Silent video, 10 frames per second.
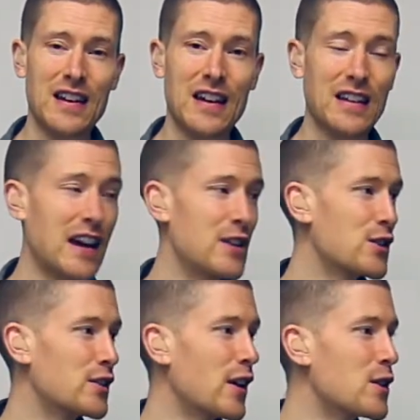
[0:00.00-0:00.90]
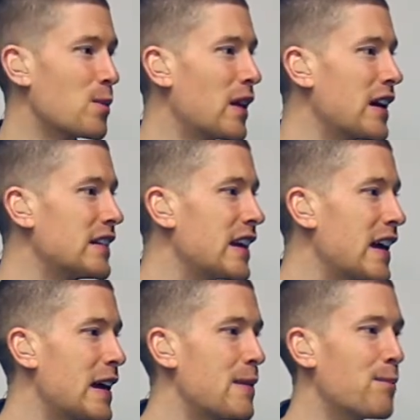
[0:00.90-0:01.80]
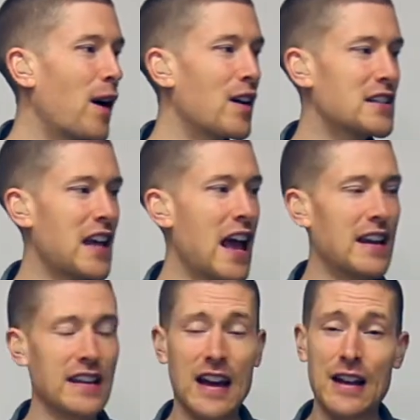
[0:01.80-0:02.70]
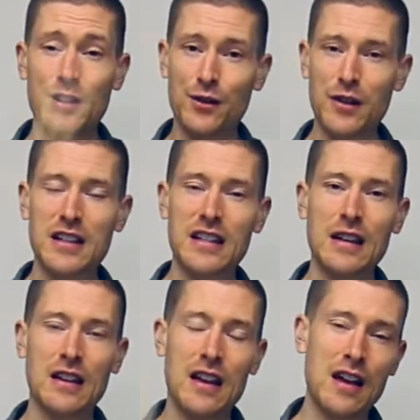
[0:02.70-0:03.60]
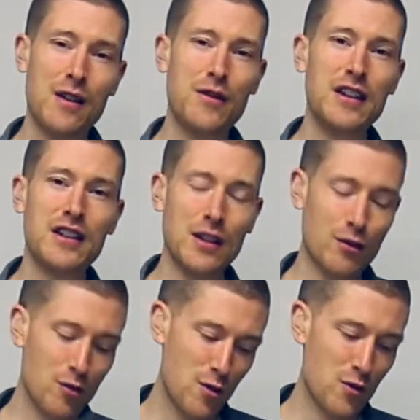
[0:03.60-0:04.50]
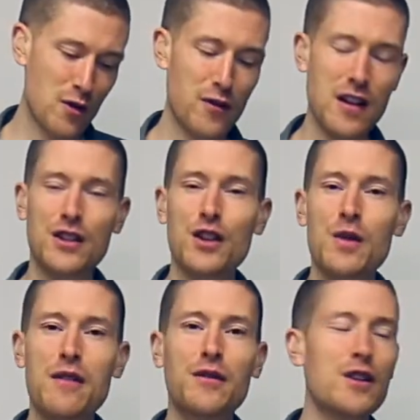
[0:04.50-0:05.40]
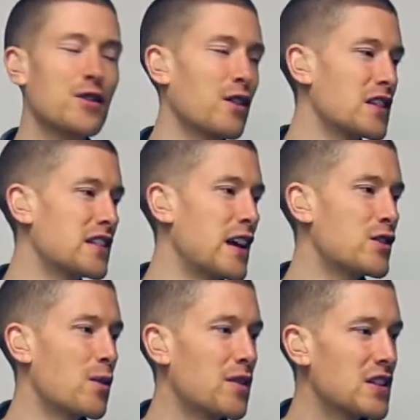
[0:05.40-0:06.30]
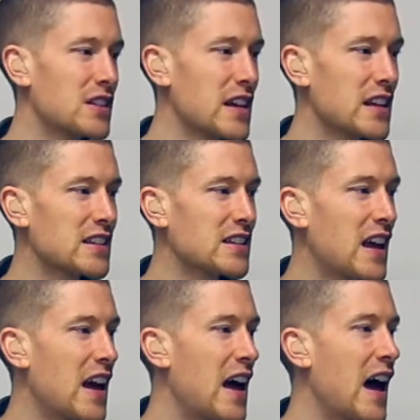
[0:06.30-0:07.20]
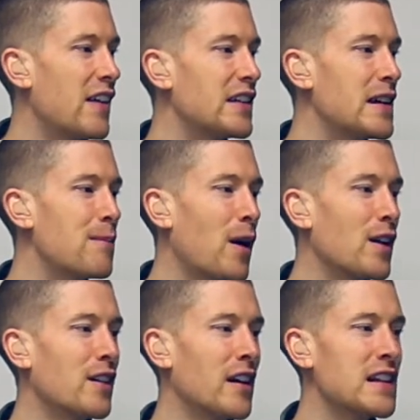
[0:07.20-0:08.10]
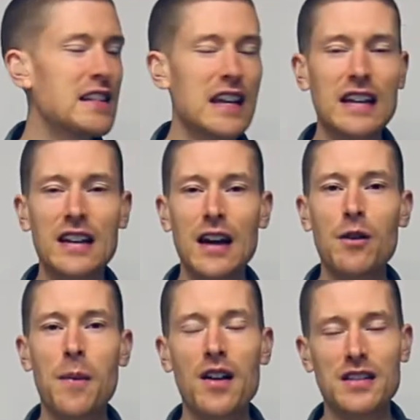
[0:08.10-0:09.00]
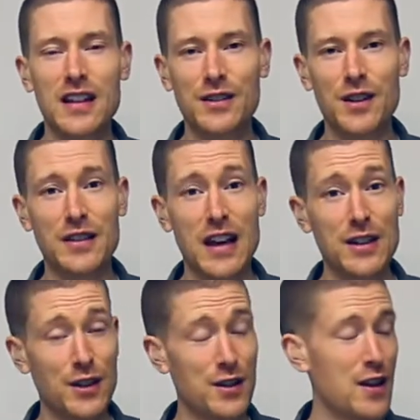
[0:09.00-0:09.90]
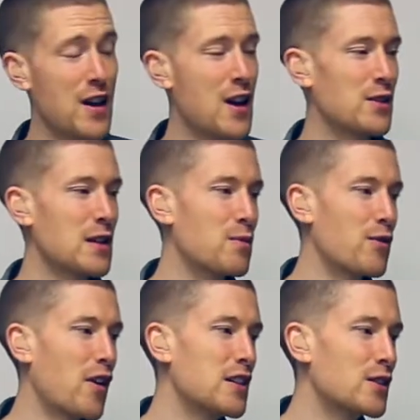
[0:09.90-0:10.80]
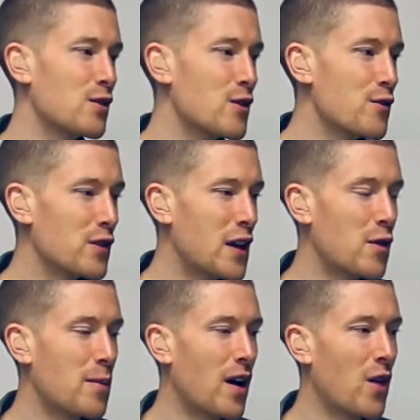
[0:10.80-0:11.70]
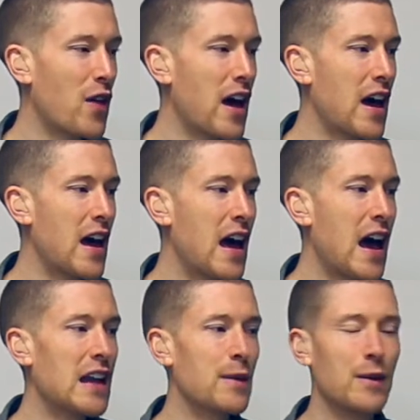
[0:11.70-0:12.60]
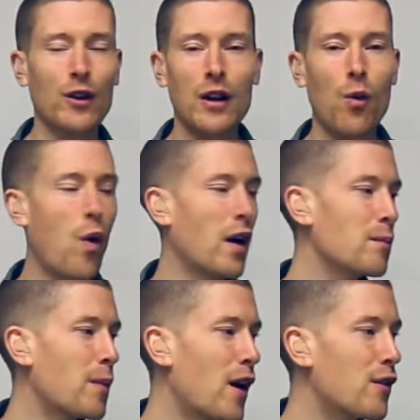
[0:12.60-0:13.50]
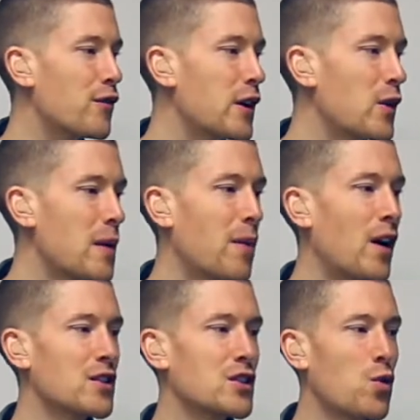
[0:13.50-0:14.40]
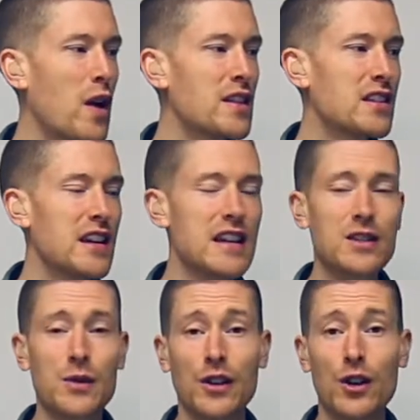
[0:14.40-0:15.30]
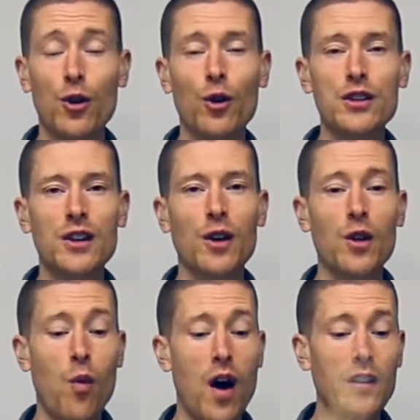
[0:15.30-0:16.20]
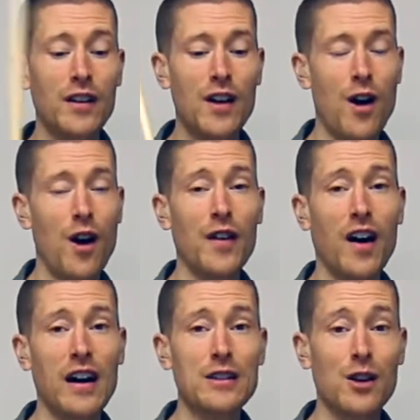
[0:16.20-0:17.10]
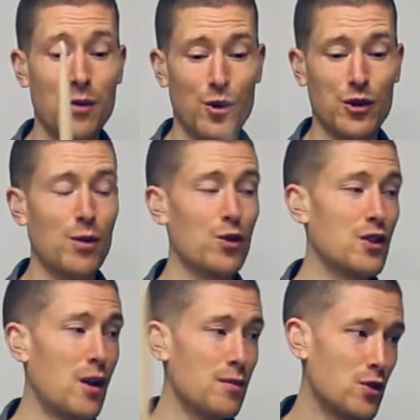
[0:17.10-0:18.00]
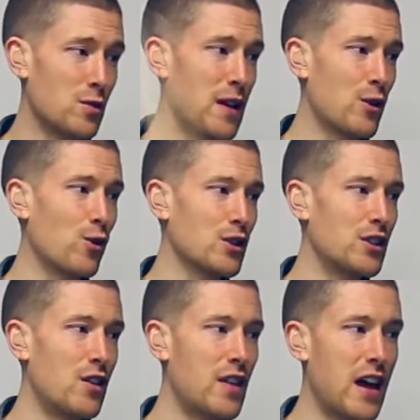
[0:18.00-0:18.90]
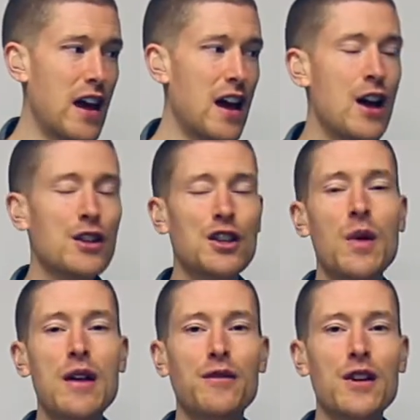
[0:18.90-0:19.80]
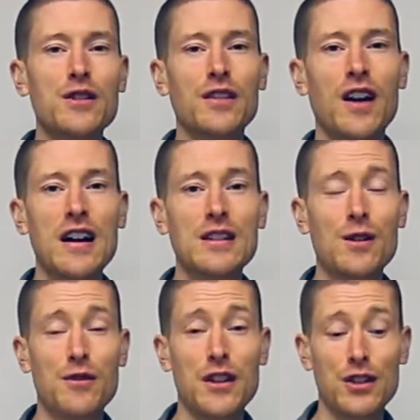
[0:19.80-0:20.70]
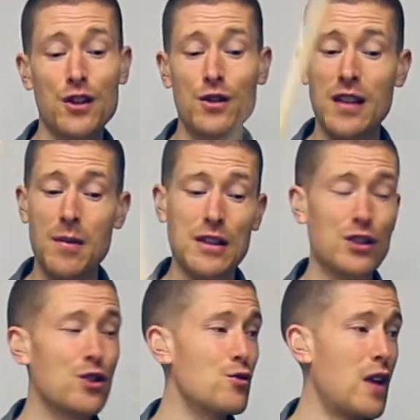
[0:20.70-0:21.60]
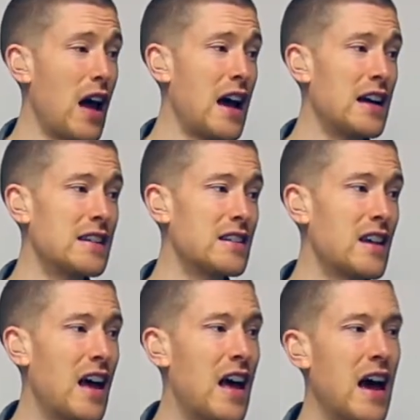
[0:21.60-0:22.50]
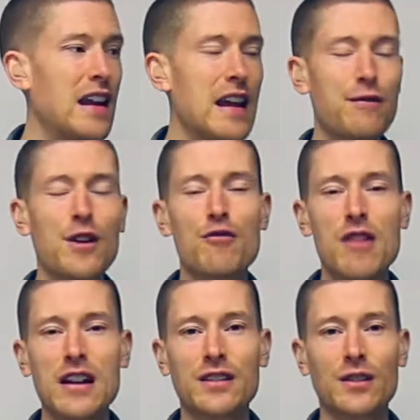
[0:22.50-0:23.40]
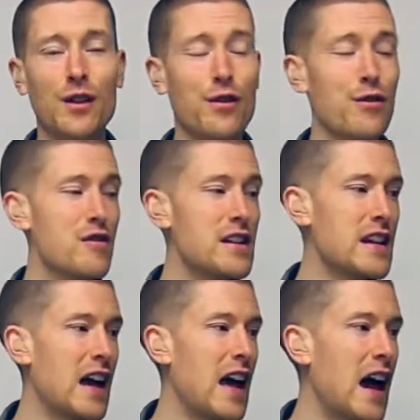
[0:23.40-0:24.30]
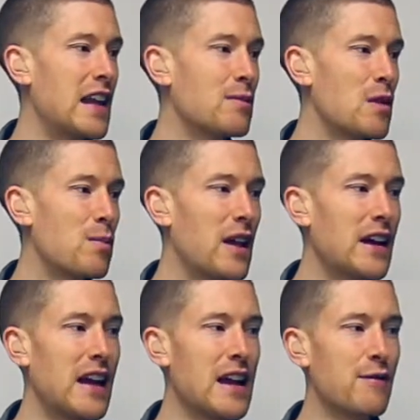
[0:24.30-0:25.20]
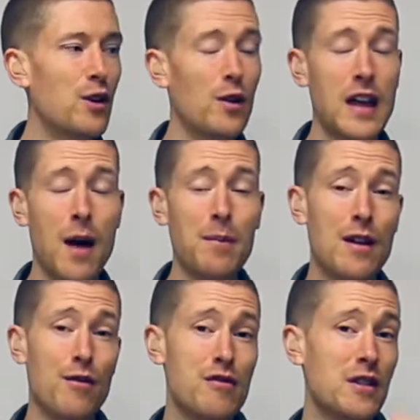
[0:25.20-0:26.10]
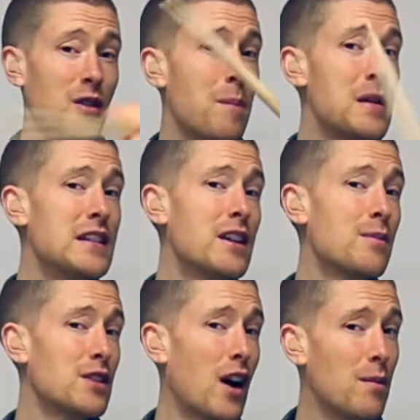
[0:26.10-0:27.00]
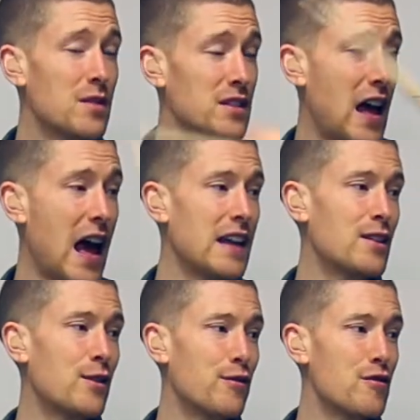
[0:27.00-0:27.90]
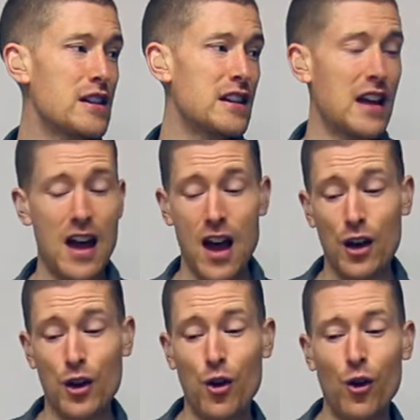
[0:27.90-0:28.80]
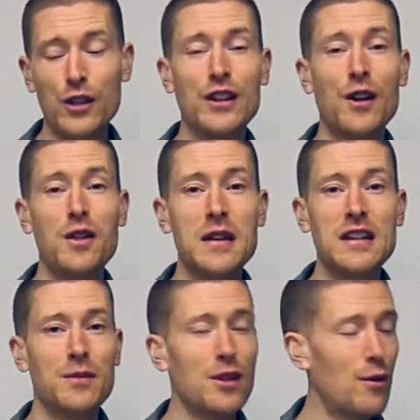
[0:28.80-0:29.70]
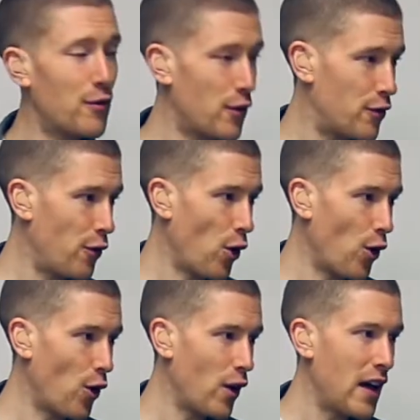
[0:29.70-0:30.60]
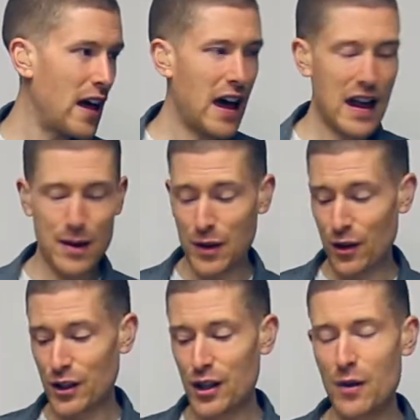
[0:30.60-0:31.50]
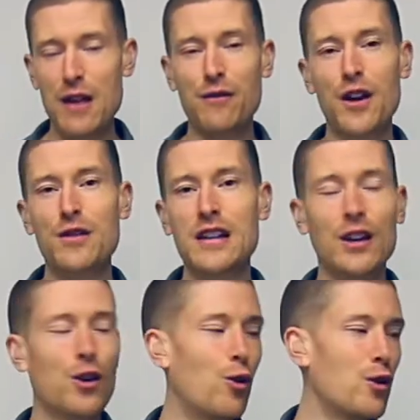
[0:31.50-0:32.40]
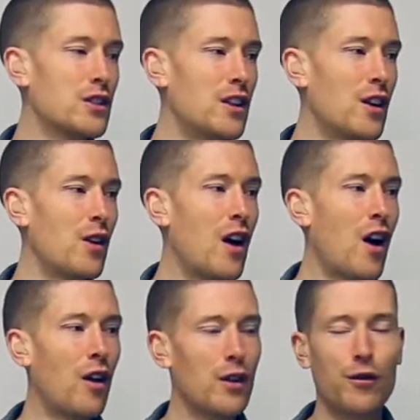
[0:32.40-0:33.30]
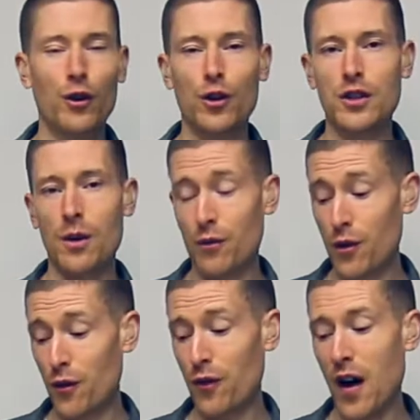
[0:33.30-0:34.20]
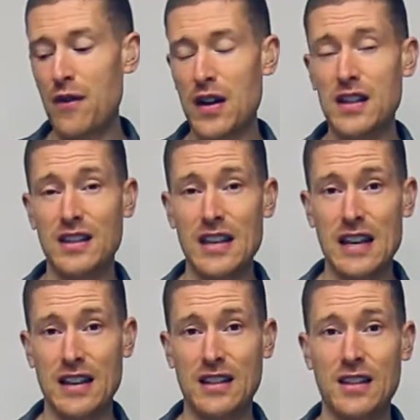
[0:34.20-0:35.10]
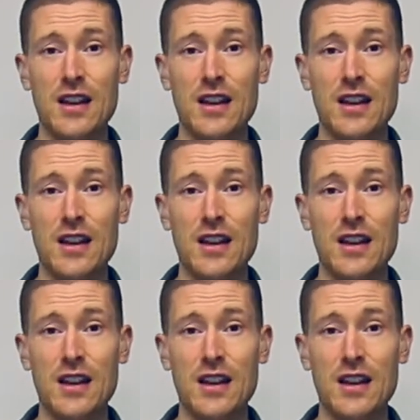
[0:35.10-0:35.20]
Okay, just like you played in bar 10, okay, just finishing the groove with 2 8th notes on the snare drum on the 6, and then in bar 19, another bar of slash notation, so improvise the groove for another bar there, and then we've got a 1-bar fill in bar 20, so we've got a quarter note on the 1 on the high tom or small tom, so just play a quarter note there, 2 8th notes on the high tom for the 2, so that'd be 2 and an 8th note rest on the 3, and then we play an 8th note on the upbeat 3 on the medium tom, so that and a 3, a quarter note on the medium tom for 4, and then we've got 2 8th notes and a quarter note on the floor tom for 5 and 6.